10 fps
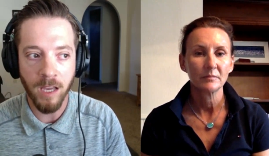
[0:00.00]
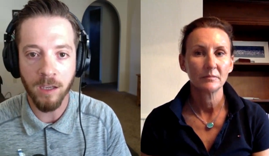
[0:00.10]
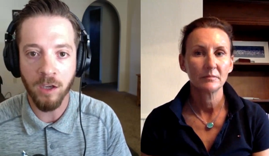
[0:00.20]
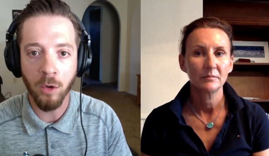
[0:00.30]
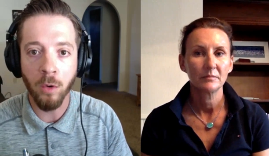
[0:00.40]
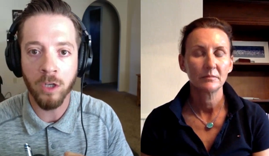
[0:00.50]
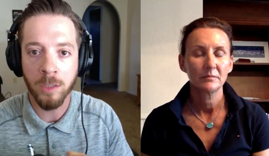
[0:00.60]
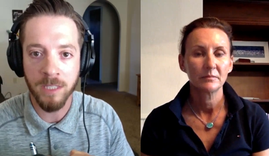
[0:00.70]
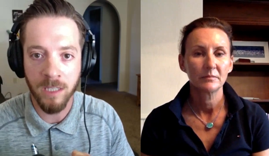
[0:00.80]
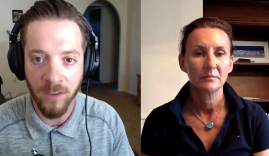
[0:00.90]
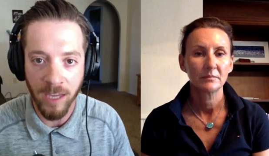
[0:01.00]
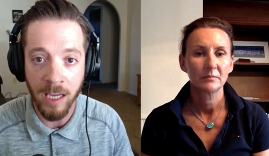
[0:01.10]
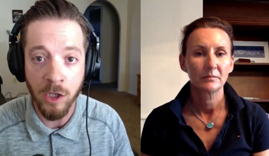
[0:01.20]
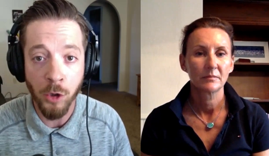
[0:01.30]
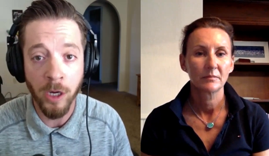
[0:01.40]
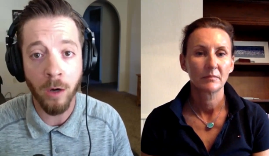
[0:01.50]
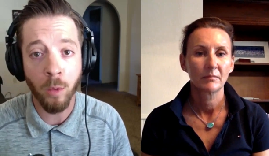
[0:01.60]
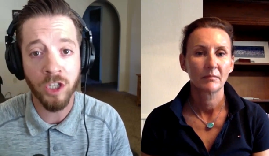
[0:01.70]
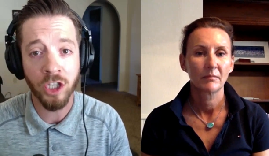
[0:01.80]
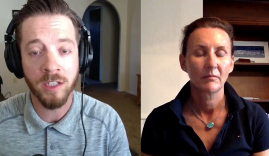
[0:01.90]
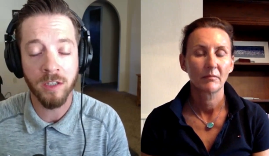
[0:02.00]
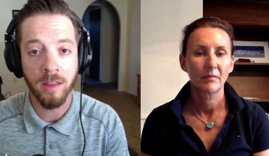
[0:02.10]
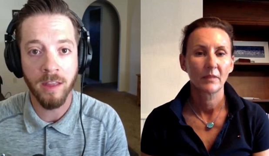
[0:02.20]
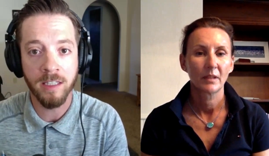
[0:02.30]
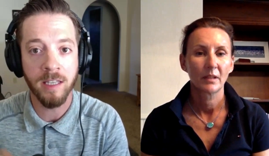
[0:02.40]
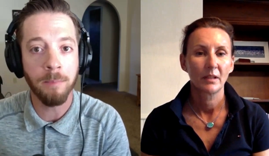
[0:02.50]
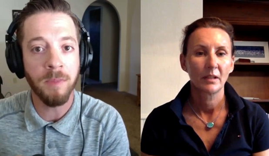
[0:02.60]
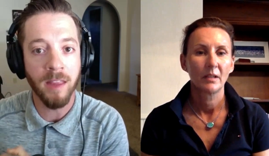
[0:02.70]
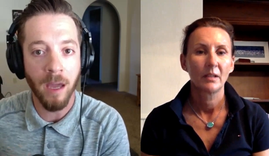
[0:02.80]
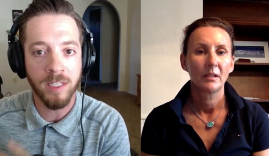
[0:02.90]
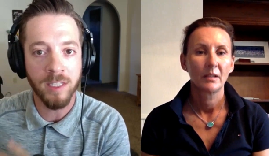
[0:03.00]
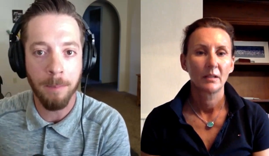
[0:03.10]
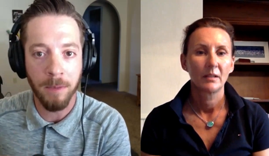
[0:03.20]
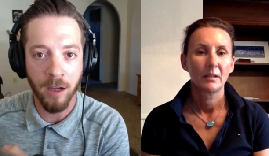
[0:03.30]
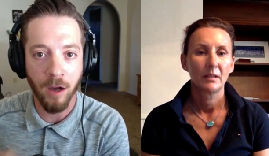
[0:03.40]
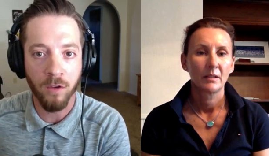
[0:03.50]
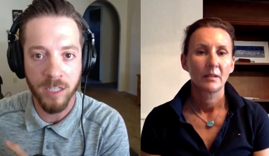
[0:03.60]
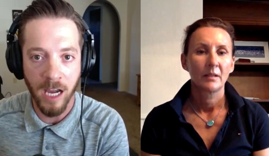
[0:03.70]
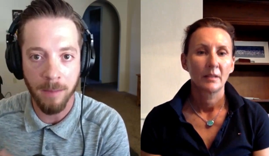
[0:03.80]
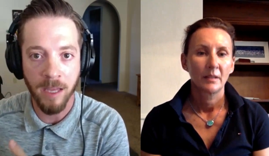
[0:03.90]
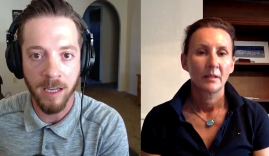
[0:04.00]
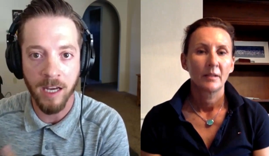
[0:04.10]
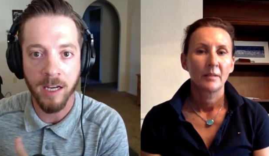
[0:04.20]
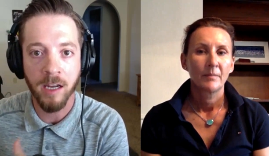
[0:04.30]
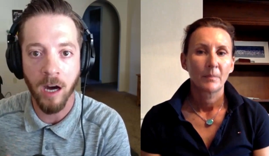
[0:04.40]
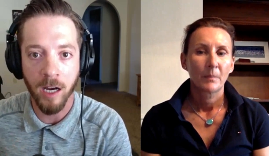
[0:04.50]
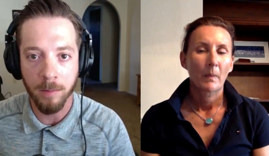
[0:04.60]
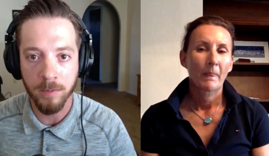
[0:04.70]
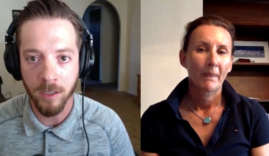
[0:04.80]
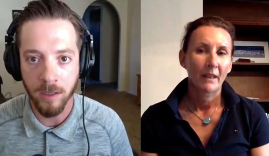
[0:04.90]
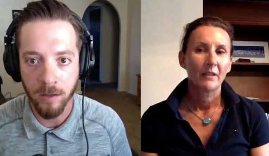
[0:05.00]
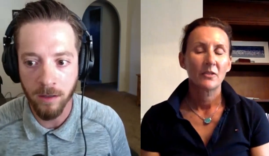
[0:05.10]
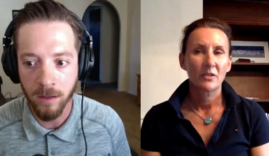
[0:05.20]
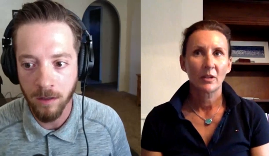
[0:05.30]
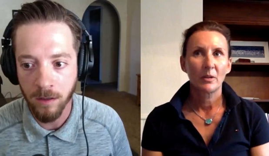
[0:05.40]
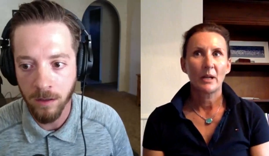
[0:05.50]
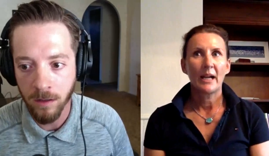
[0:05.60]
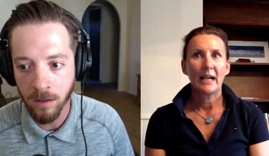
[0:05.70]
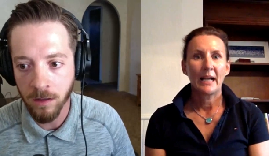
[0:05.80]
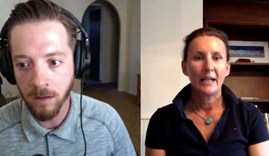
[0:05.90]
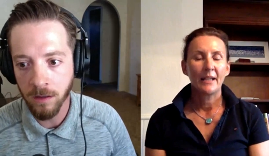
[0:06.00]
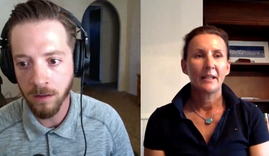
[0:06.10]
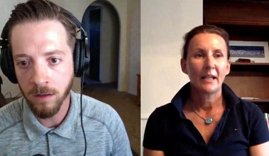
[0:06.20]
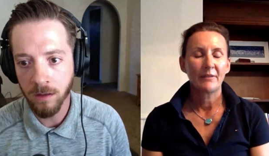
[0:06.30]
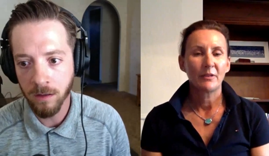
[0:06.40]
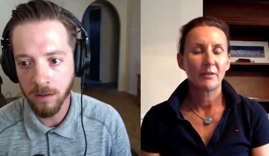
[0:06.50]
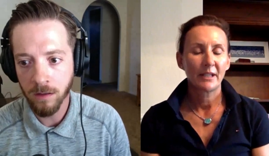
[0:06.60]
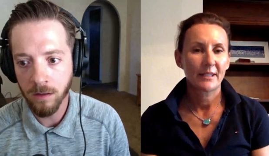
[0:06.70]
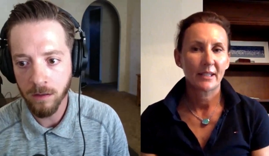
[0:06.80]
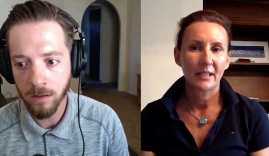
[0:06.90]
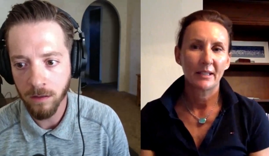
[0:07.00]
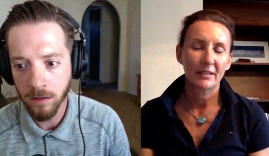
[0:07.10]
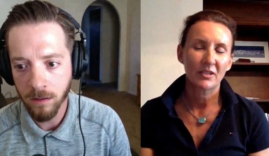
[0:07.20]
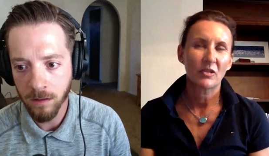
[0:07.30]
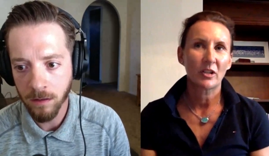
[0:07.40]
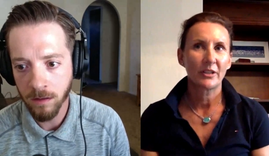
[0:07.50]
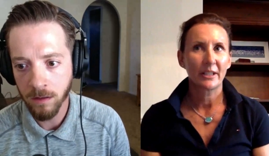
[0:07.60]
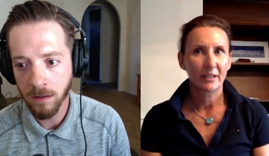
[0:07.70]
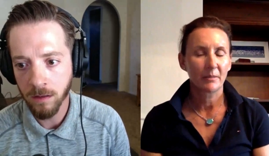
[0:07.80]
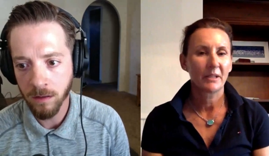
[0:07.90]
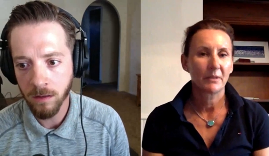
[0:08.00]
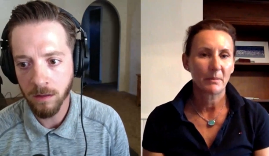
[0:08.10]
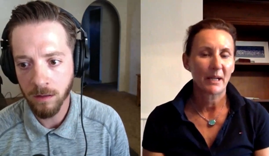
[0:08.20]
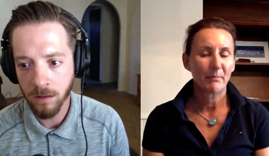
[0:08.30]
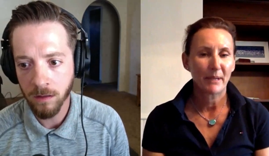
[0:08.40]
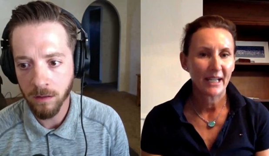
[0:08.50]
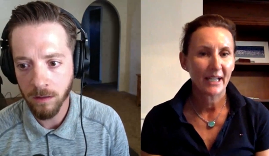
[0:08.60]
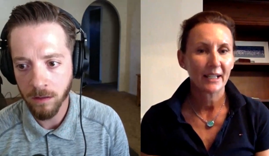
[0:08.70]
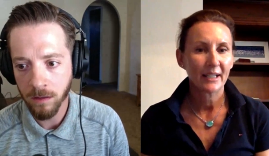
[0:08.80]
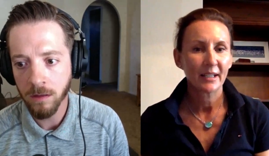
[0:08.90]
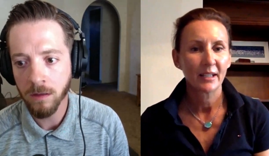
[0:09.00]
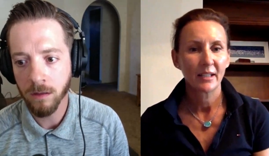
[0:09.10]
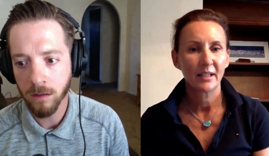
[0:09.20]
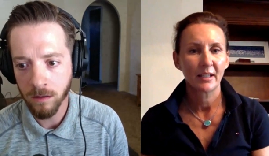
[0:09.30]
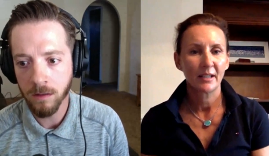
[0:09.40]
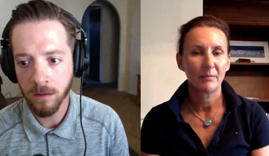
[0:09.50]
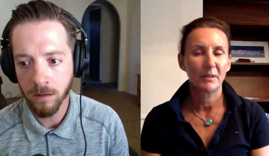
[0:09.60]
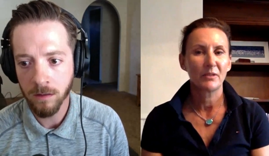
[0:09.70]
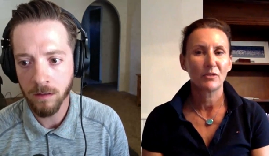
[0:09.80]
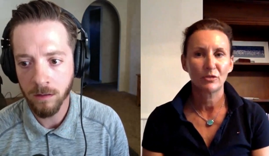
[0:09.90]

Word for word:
Speaker 1: acute or specific injury, or was just this something that was happening over time that kind of caught up to you?
Speaker 2: So I I've always struggled a little bit with my back. Uh, been